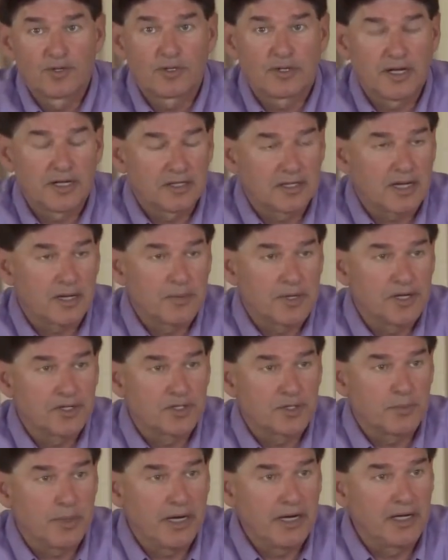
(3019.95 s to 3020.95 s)
would you like to come
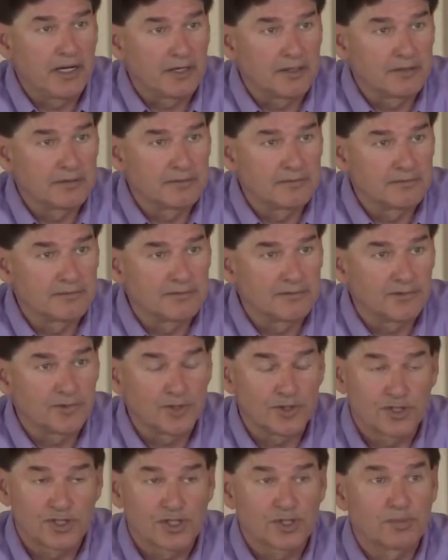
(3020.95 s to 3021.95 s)
get your money?
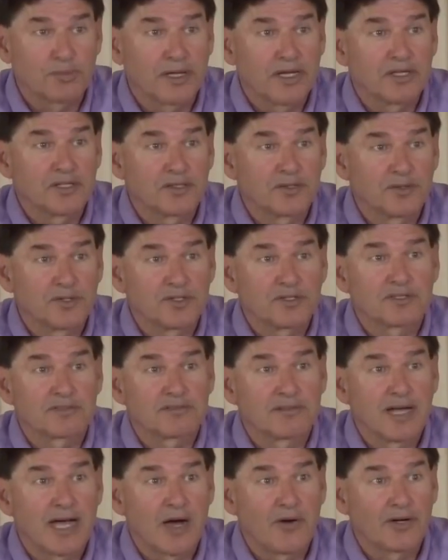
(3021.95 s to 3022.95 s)
Just explain to
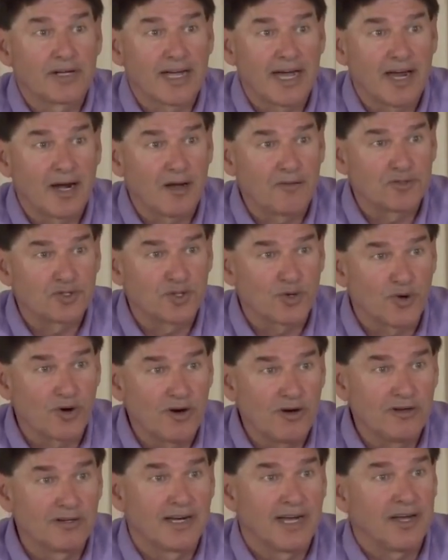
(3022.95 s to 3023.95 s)
us how it got
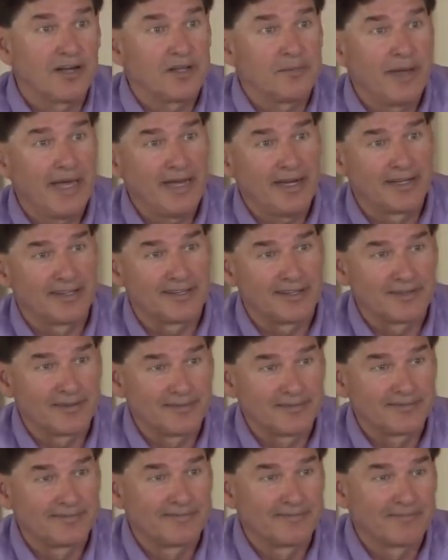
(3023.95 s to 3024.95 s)
offshore and how you made it.
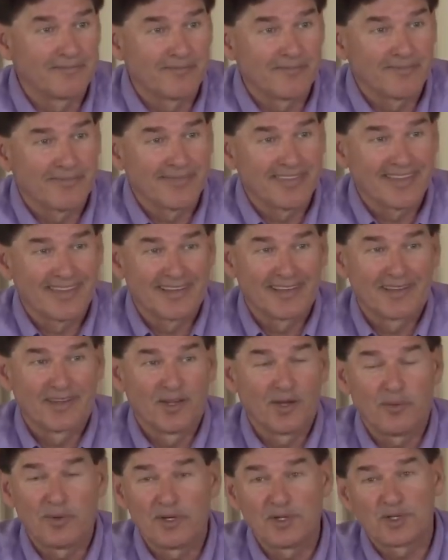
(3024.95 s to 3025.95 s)

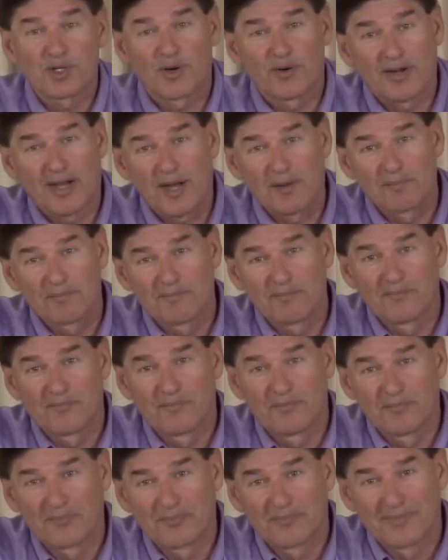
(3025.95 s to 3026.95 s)
Nobody showed up.
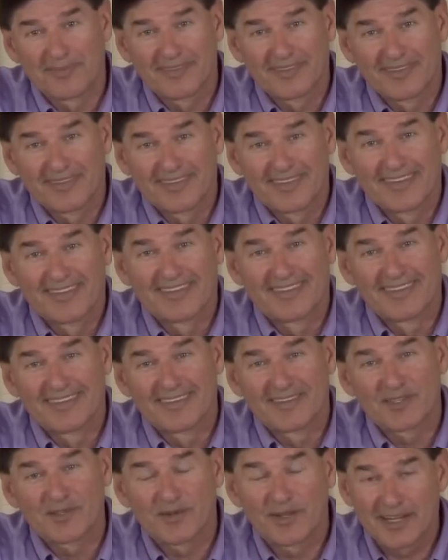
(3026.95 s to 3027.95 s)

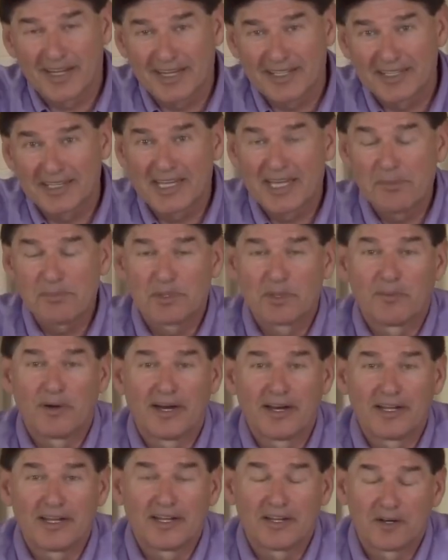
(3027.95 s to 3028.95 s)
So they got to keep the
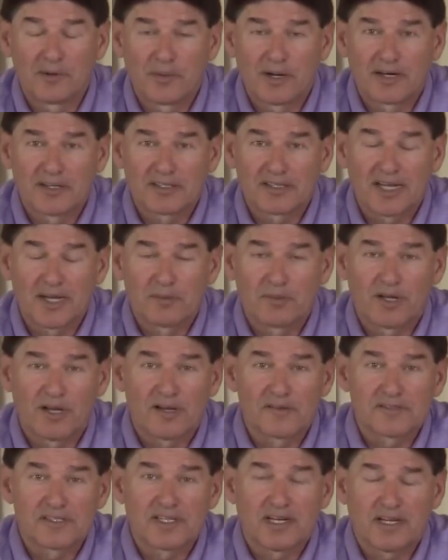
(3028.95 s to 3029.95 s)
money under maritime
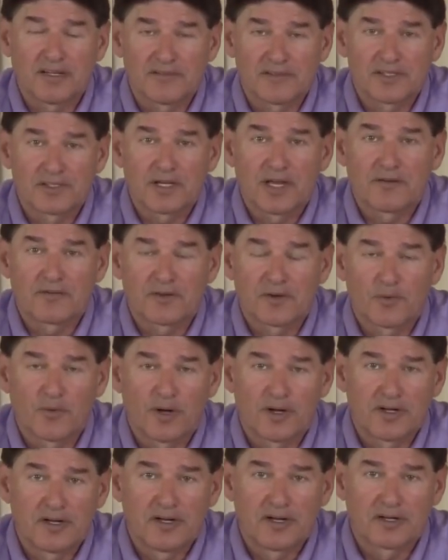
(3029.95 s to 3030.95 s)
law of salvage after
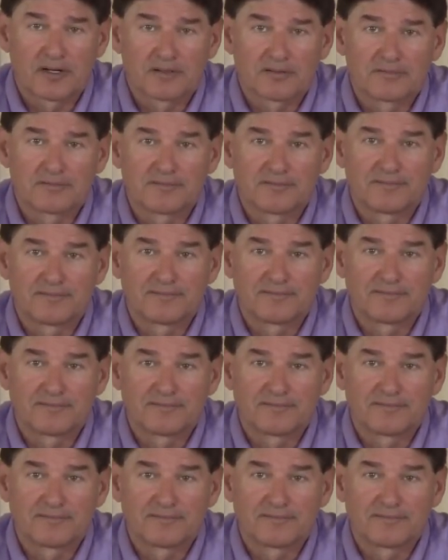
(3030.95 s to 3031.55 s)
one year